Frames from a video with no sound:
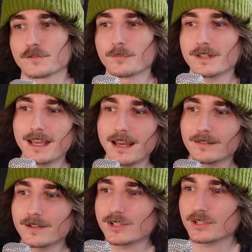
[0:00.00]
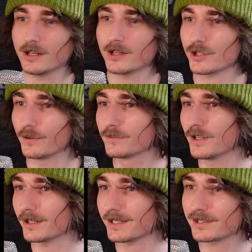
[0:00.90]
from the endless scourge of
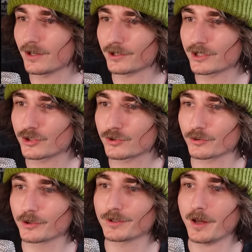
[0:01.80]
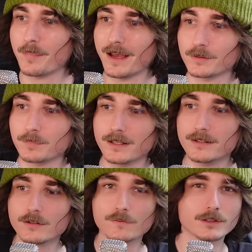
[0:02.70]
dirty socks strewn about by
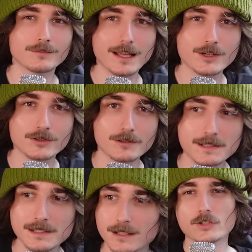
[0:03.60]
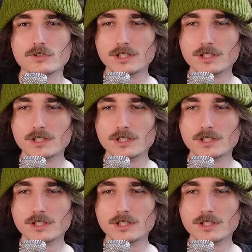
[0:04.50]
youthful adventurers. So